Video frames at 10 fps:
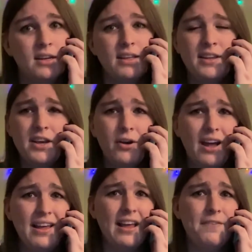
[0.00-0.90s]
you know,
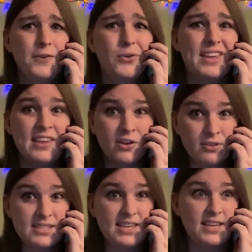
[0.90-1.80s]
I feel
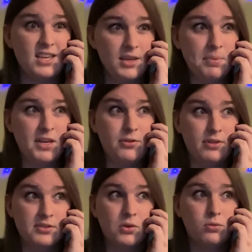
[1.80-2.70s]
guilty keeping you
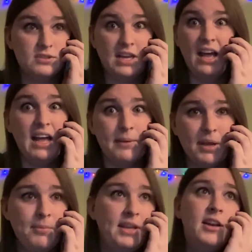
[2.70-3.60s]
this whole time. I
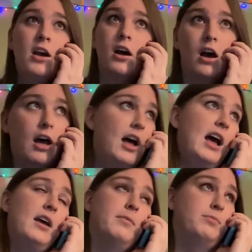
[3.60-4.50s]
mean,
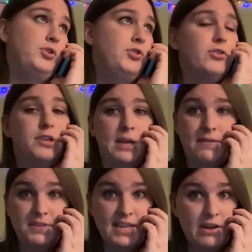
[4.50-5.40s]
I'm sure you
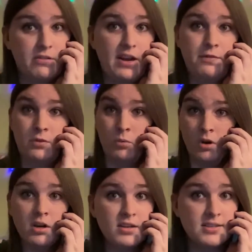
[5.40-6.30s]
have to get ready for
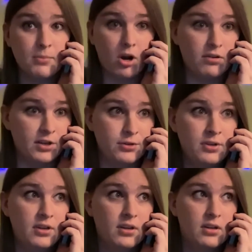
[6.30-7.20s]
work tomorrow.